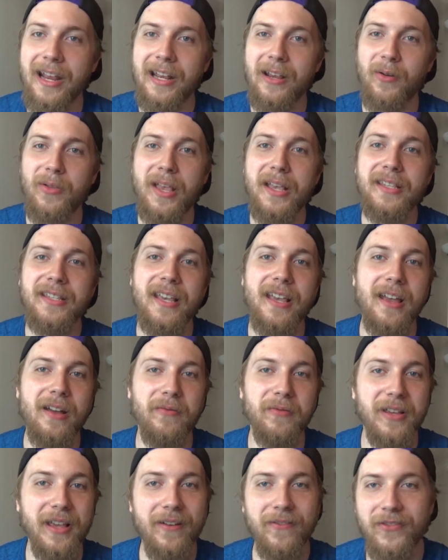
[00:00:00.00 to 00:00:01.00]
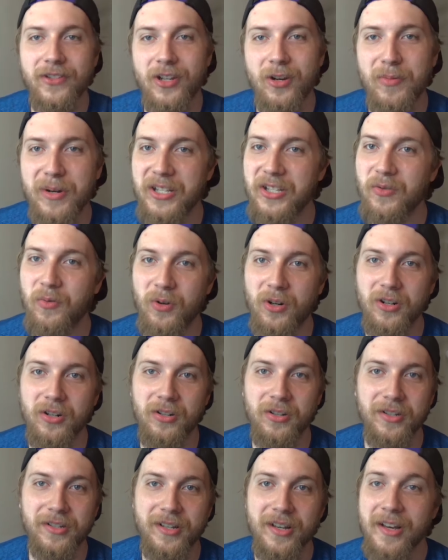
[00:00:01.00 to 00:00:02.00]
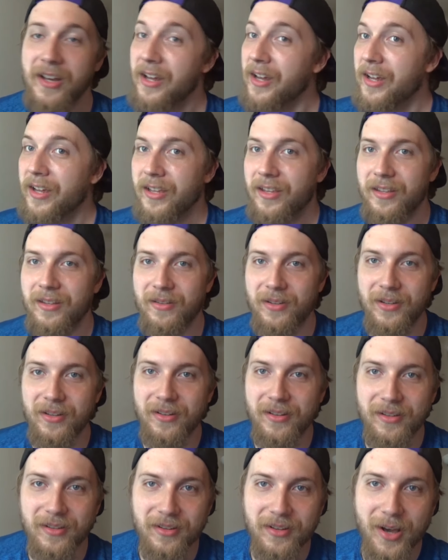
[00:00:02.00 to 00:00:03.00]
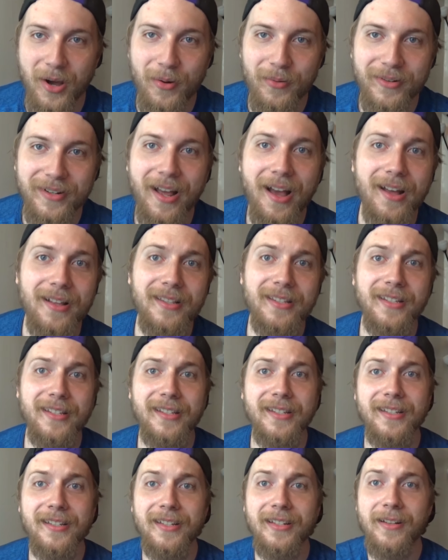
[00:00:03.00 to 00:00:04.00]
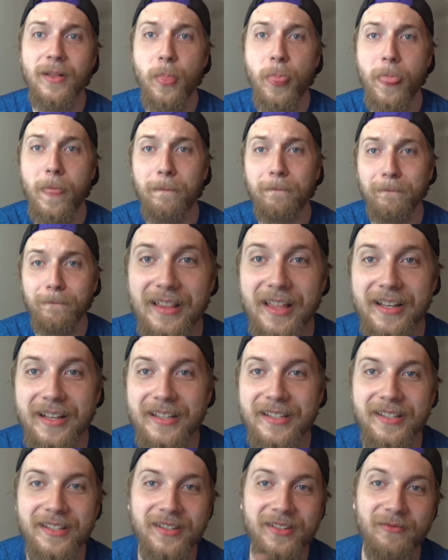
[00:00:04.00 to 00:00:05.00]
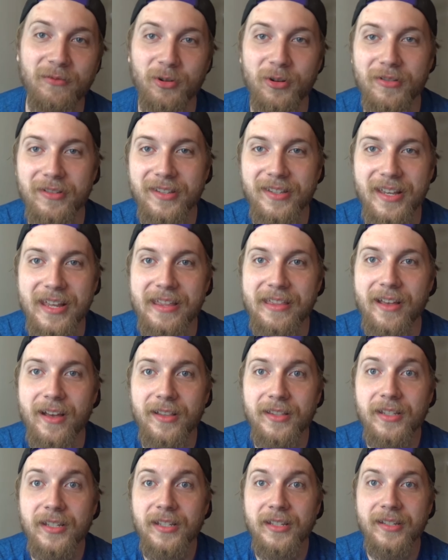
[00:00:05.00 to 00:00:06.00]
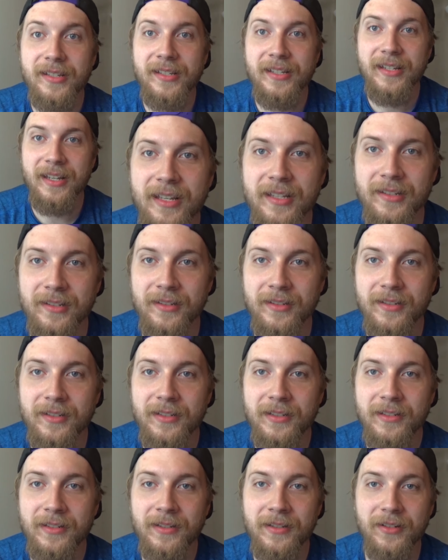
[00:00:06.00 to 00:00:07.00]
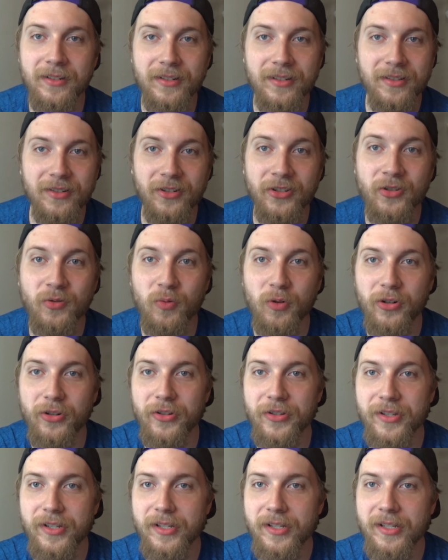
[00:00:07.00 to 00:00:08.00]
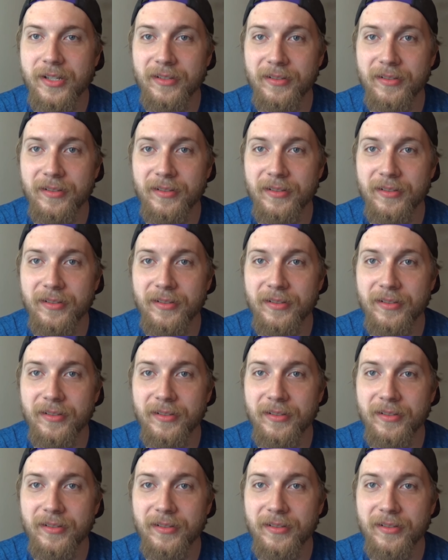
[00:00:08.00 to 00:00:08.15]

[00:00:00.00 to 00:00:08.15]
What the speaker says: And you know what they say, when you have too many squirrels, you go nuts. Like squirrels eat nuts, and there's squirrels.